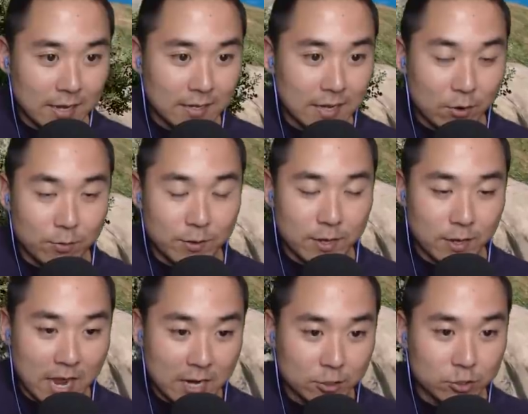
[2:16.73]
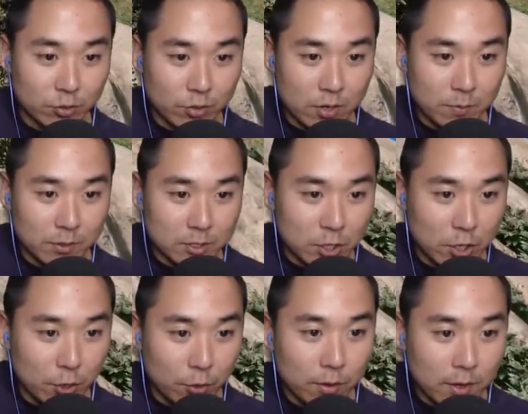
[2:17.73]
And that will be extra creepy
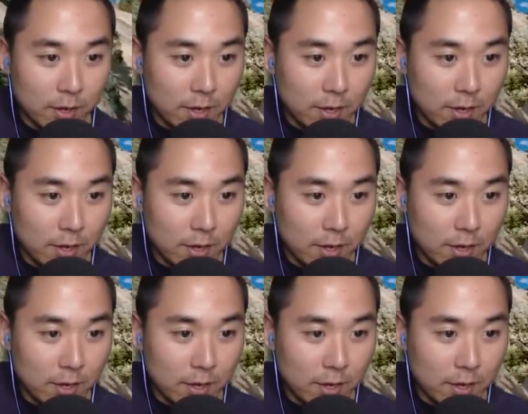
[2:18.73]
too.